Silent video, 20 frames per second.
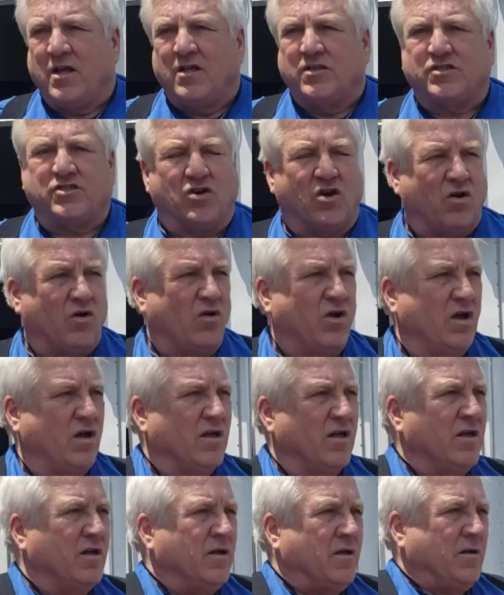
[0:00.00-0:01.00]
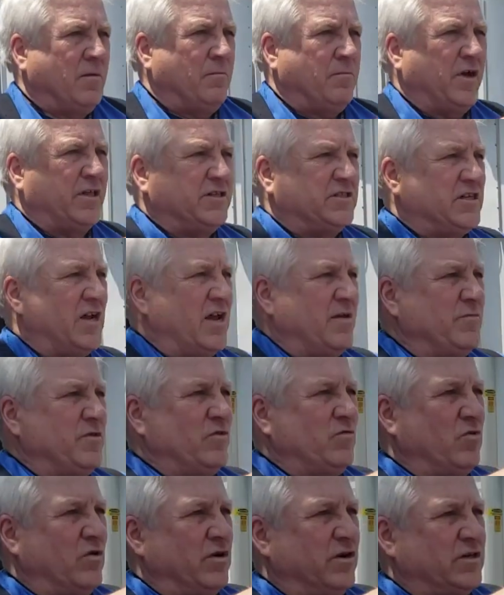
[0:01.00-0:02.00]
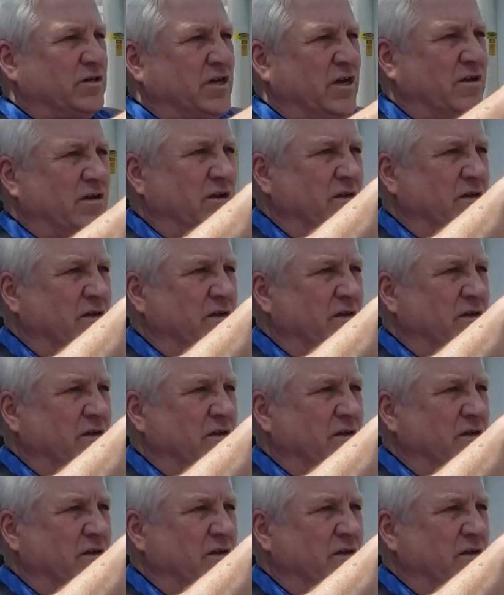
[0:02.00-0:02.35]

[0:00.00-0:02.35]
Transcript: So by the time you worked,